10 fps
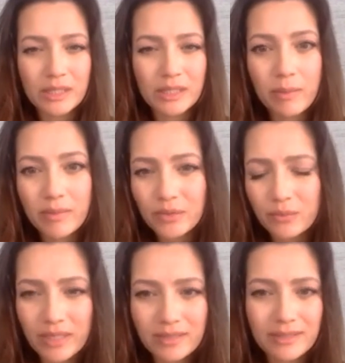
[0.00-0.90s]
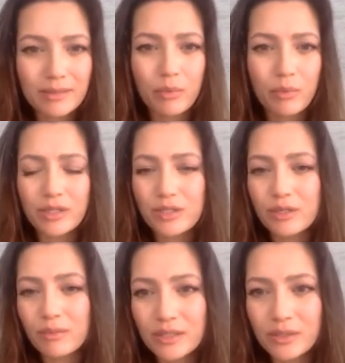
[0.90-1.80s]
us, women's rights is important
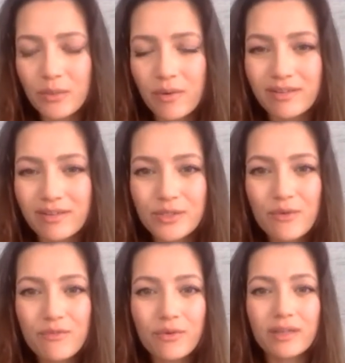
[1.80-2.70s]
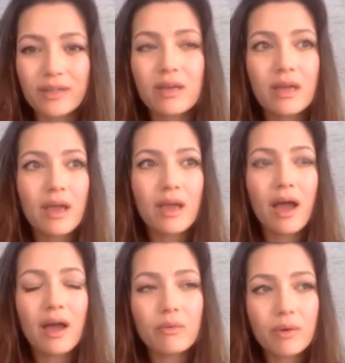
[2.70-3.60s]
to us, so on and so forth.
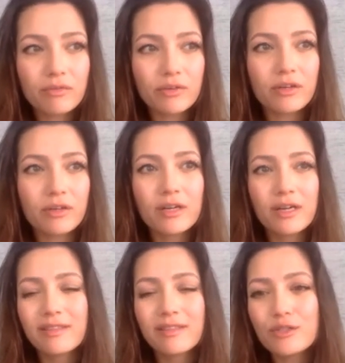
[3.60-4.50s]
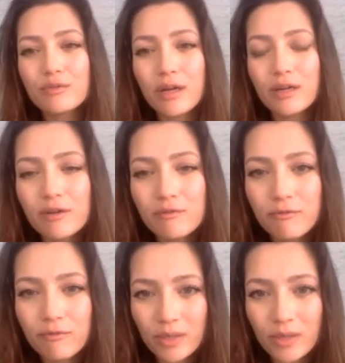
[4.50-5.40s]
However, they do not
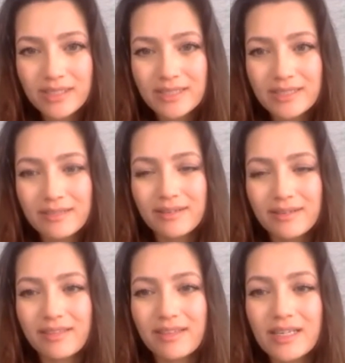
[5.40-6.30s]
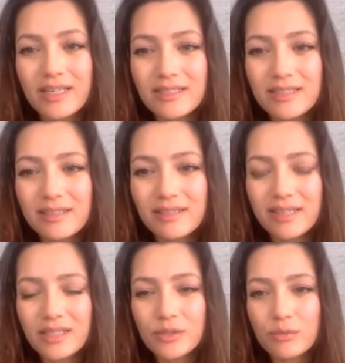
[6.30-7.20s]
enforce
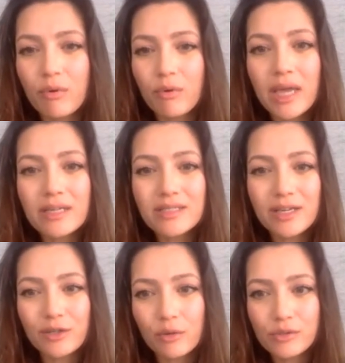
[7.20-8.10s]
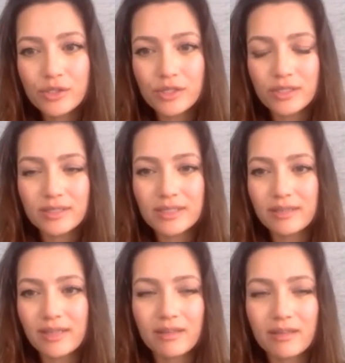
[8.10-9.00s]
these romantic notions.
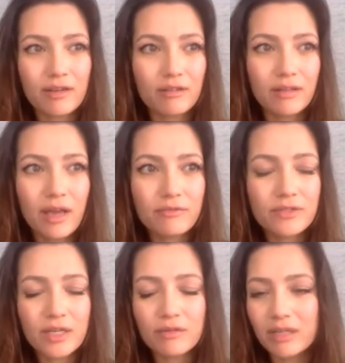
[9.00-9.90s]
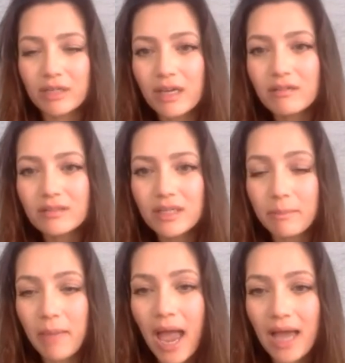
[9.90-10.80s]
They're left and regaled to the
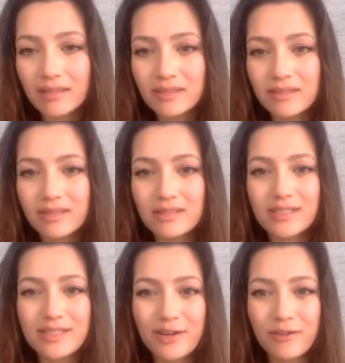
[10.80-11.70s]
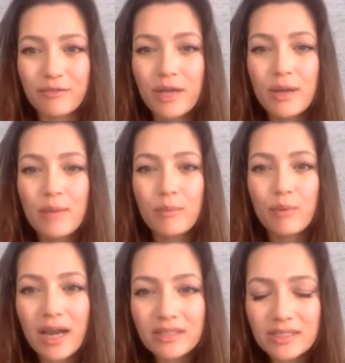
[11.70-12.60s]
past instead of
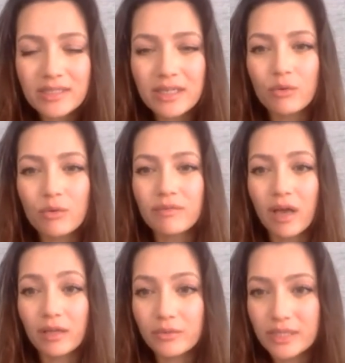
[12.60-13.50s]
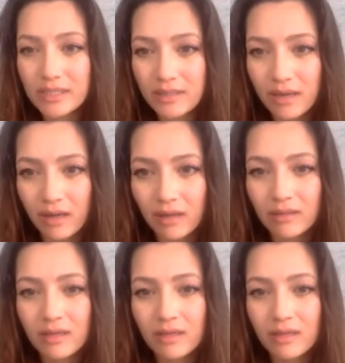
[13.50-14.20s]
practicing those values today.